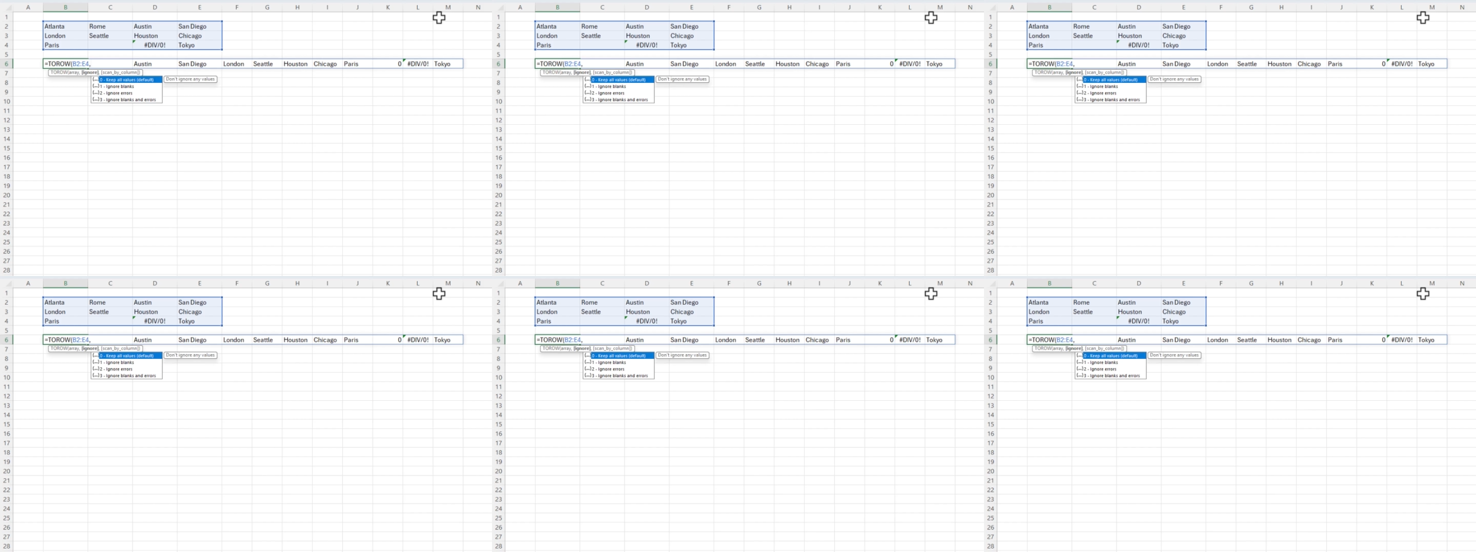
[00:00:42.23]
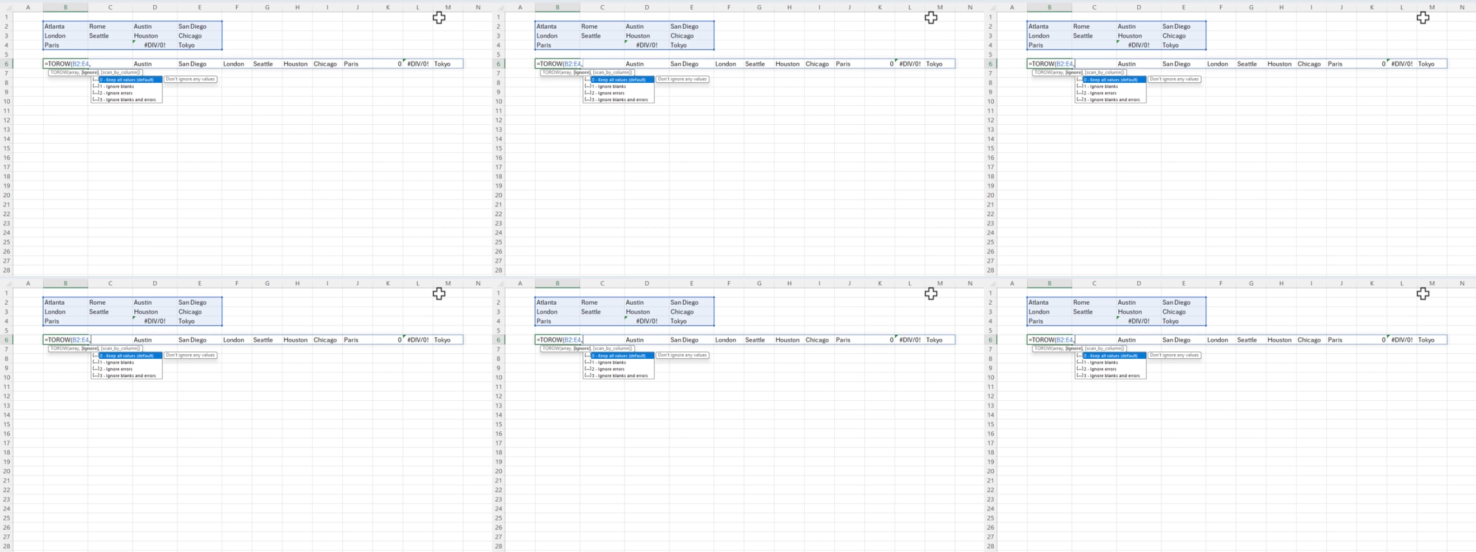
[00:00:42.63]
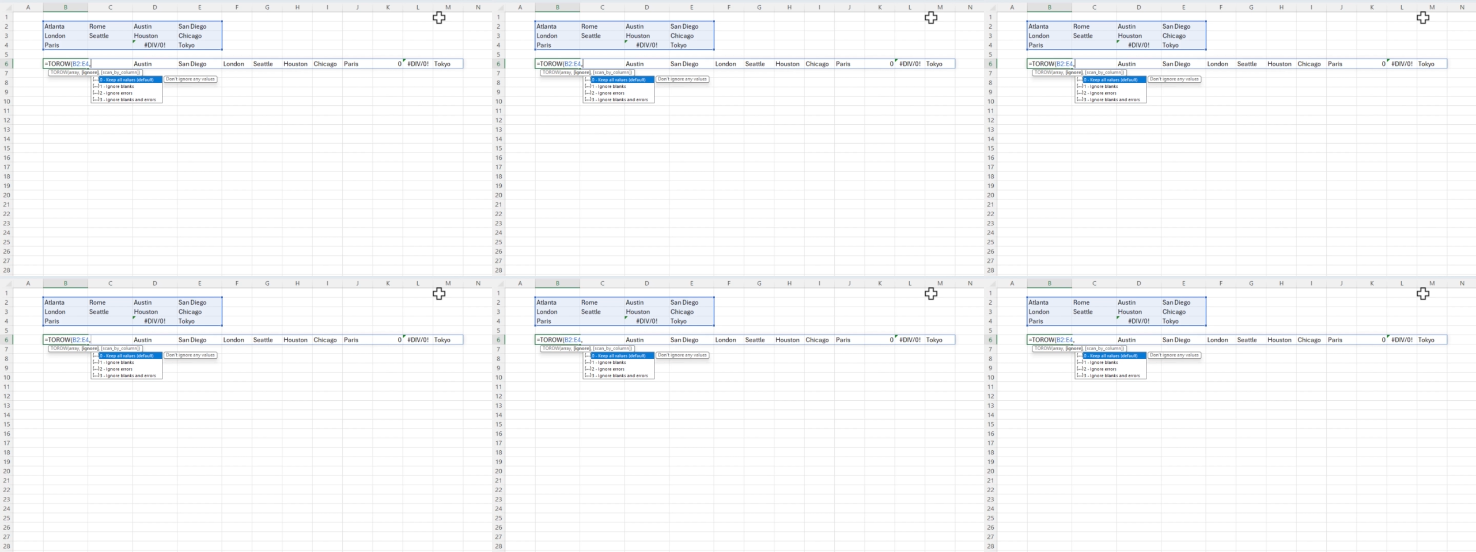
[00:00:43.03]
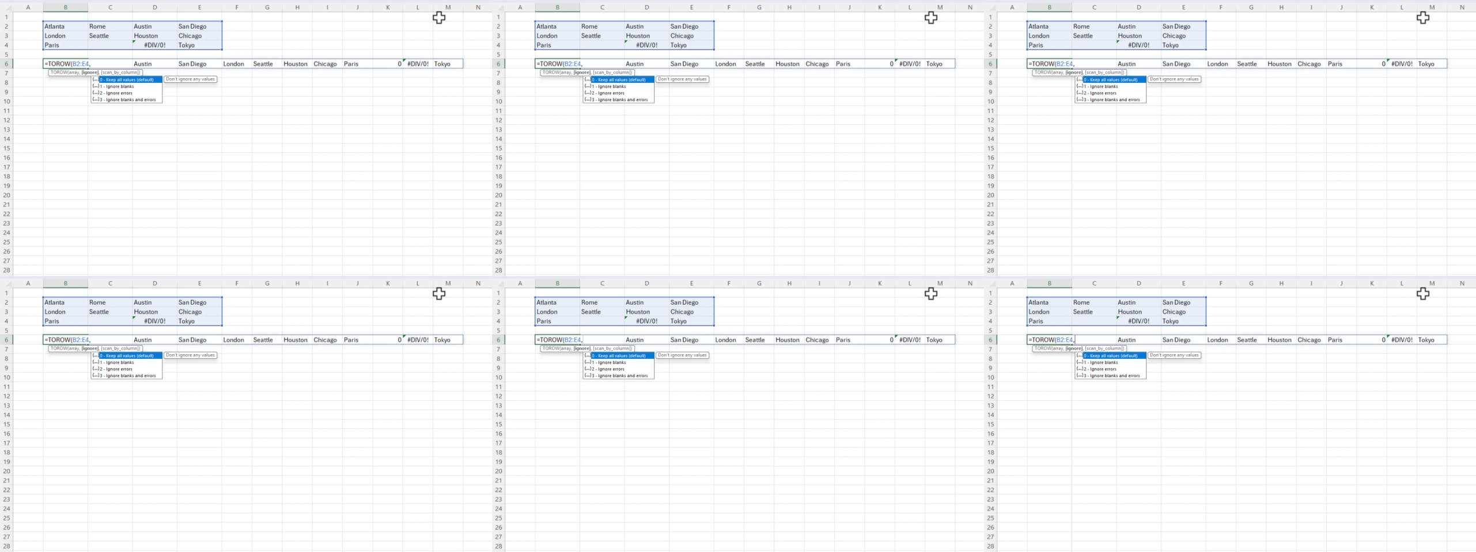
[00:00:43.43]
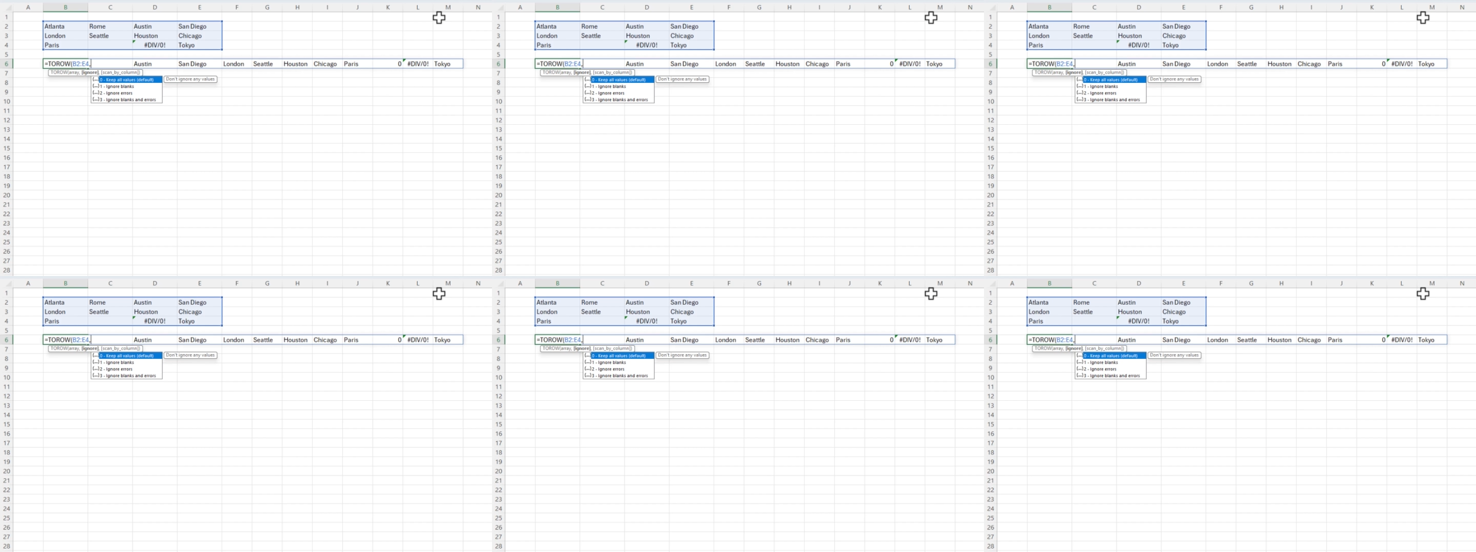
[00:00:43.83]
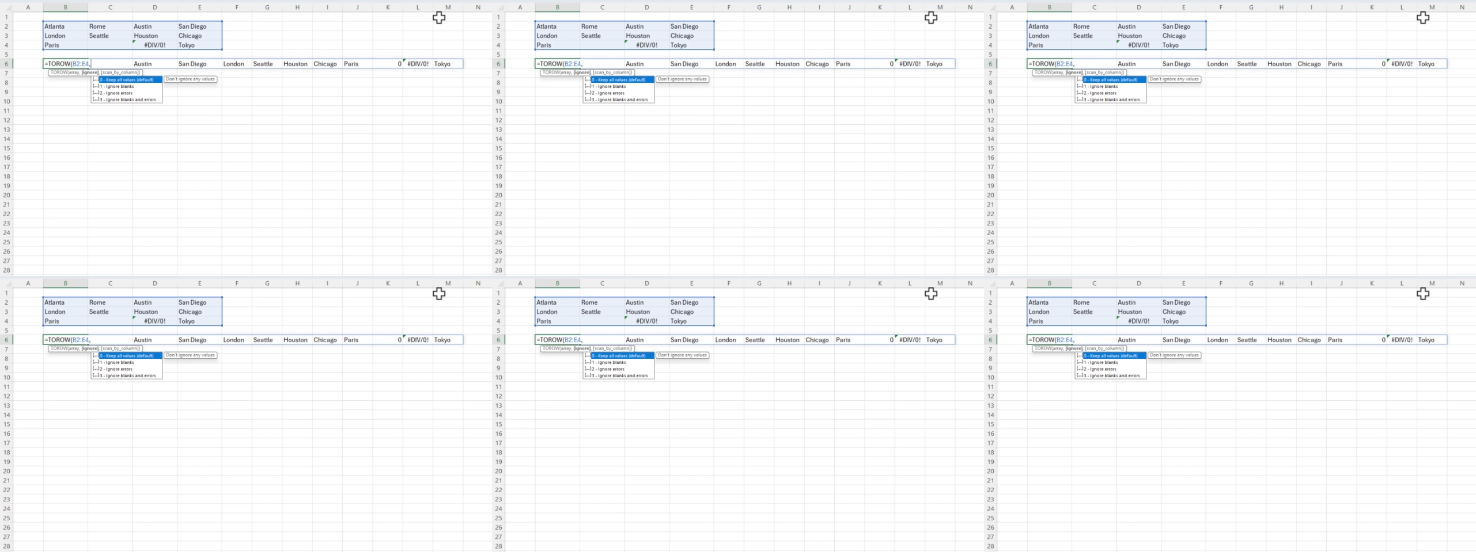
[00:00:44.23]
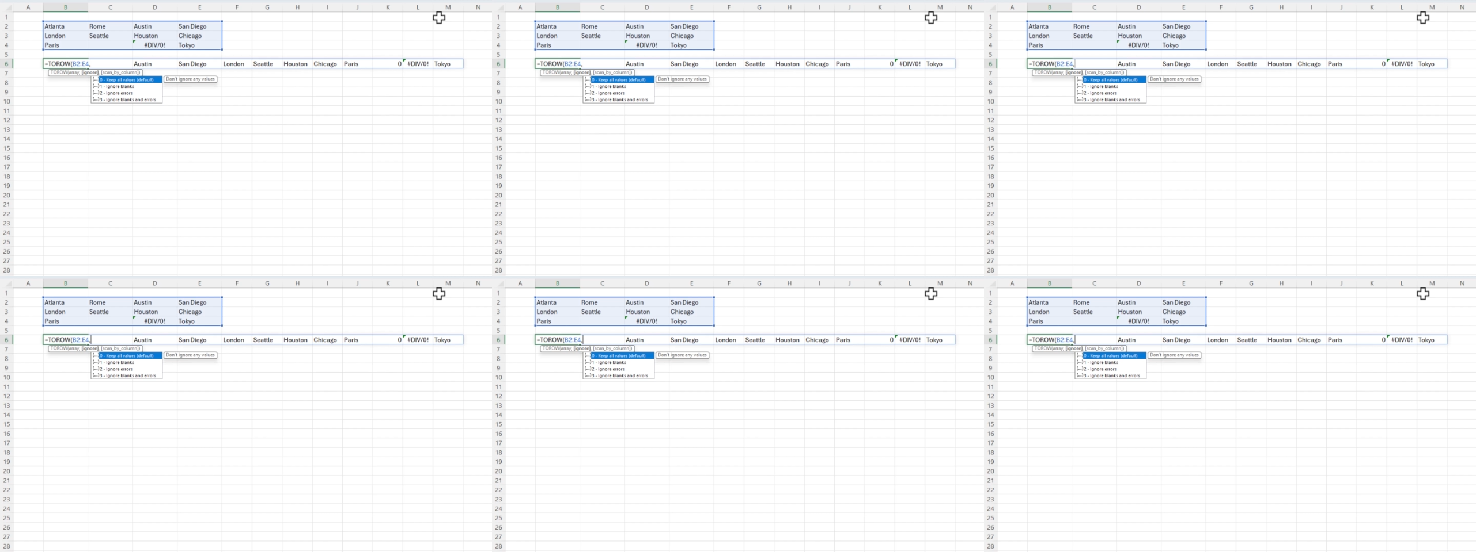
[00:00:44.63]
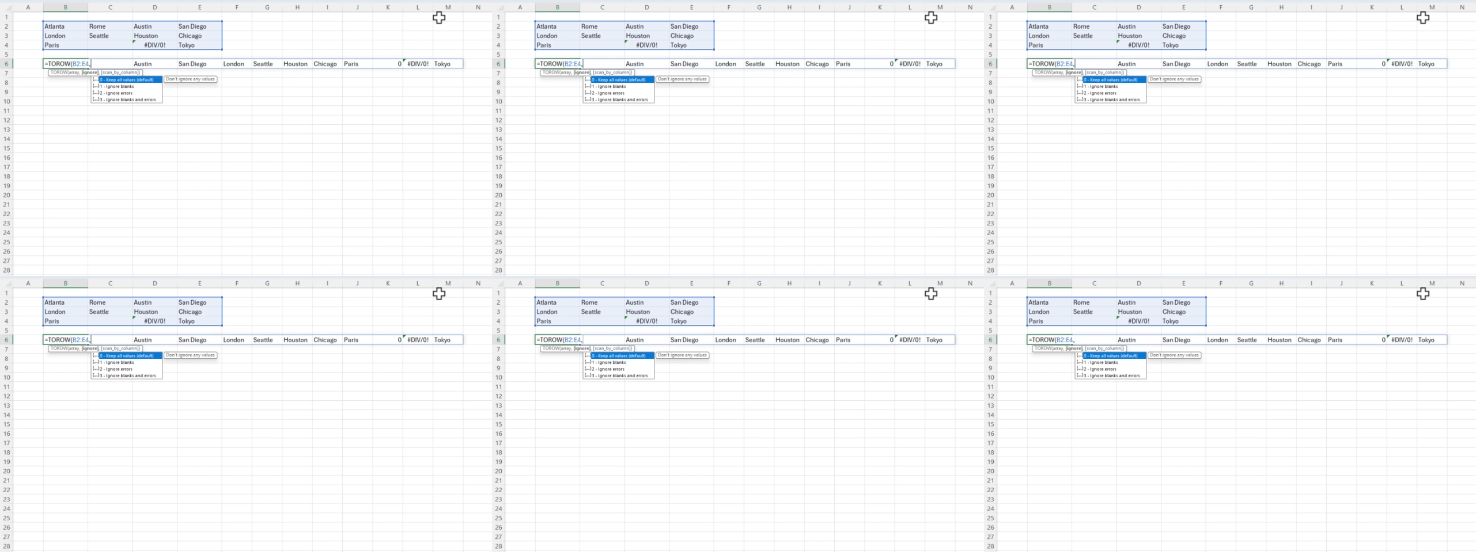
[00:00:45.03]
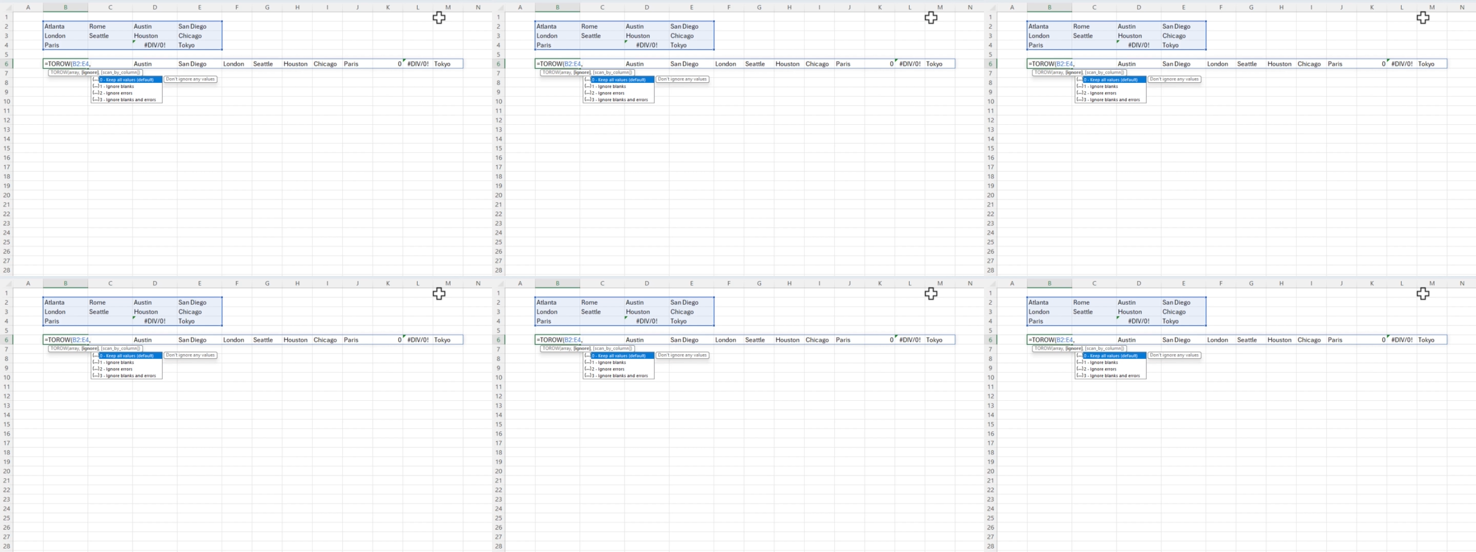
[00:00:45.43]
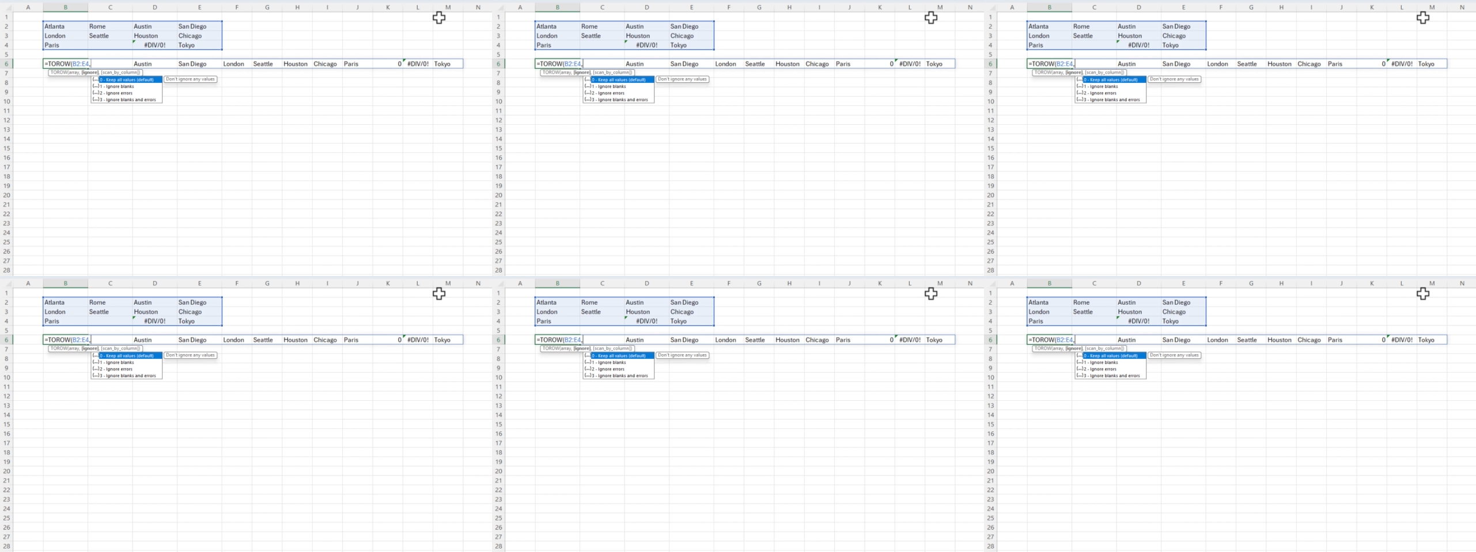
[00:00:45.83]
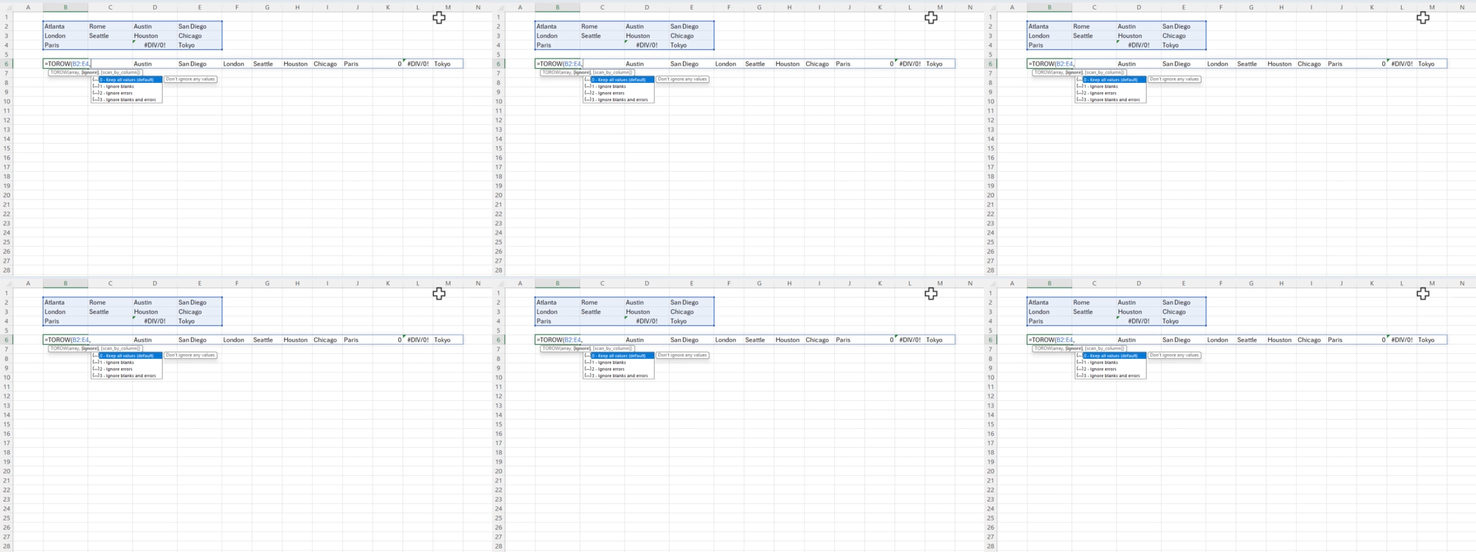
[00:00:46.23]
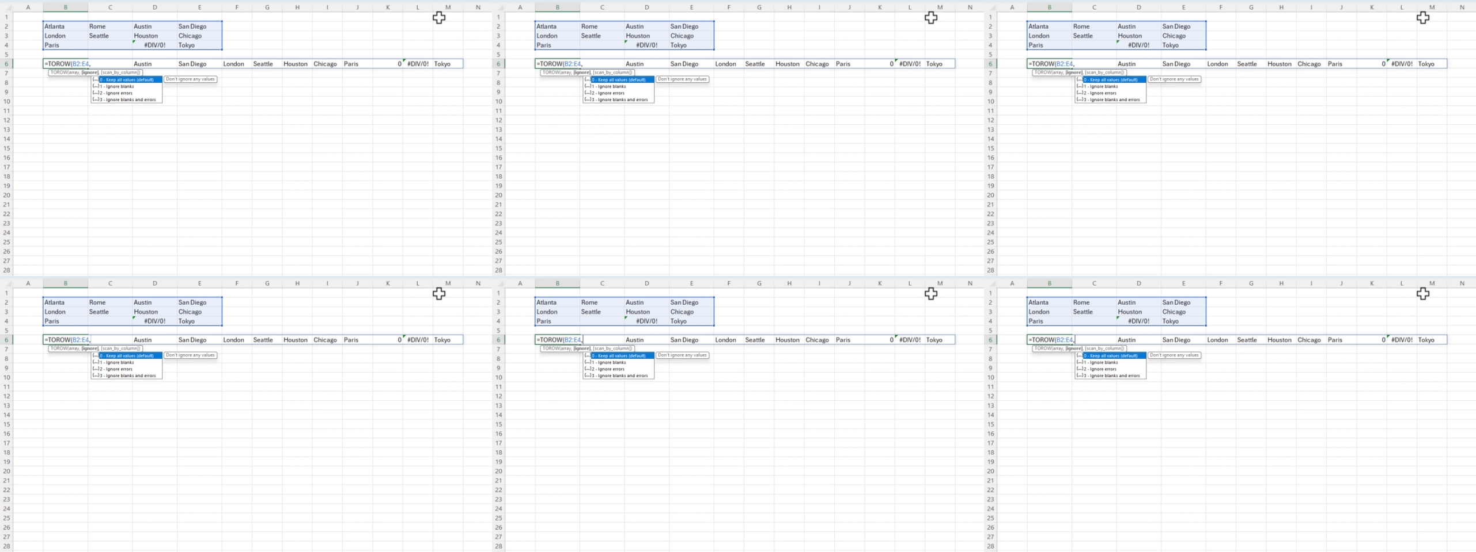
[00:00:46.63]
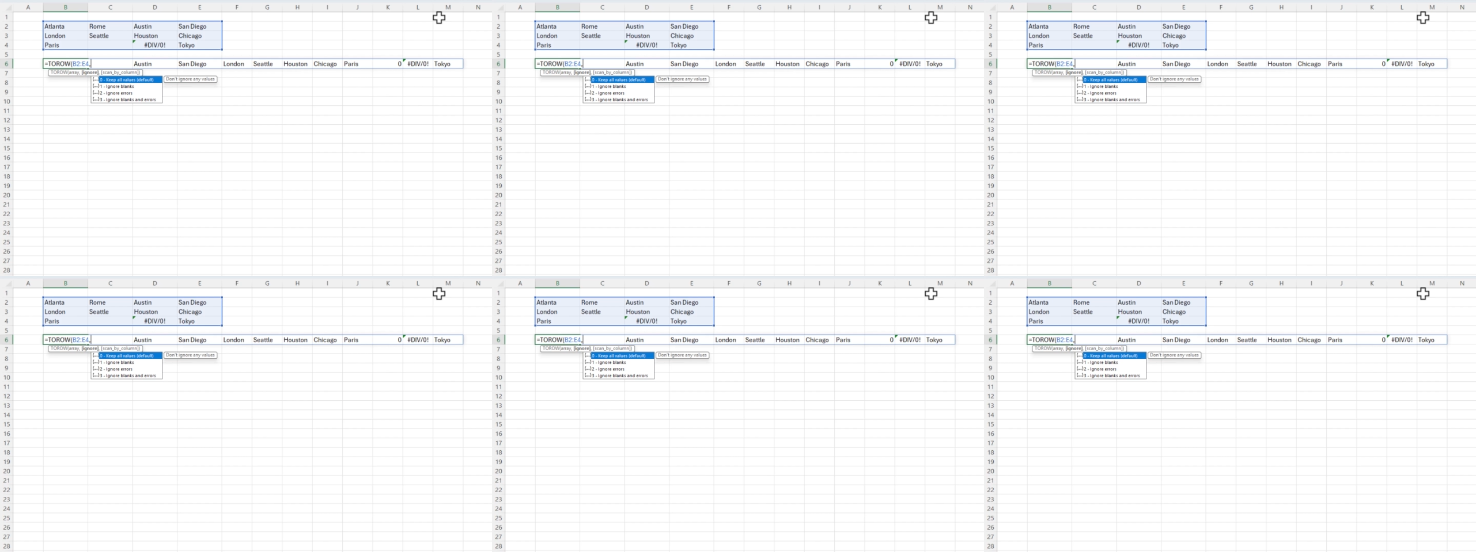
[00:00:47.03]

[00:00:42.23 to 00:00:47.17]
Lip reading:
Nobody's mouth can be seen.